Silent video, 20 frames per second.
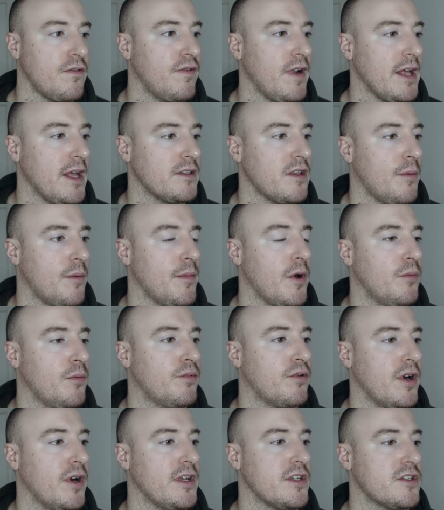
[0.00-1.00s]
flat dumbbell
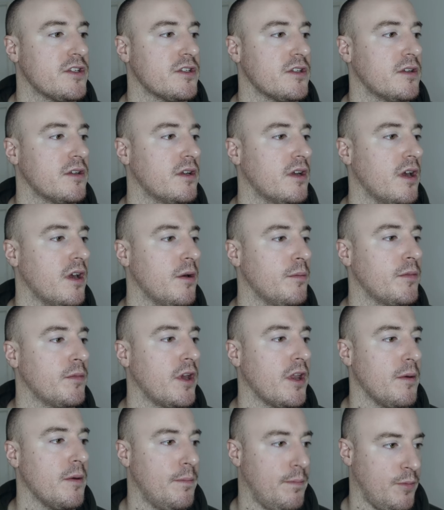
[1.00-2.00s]
press, I'm
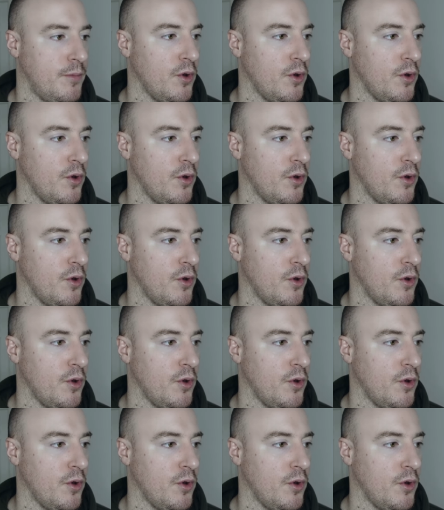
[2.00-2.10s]
going to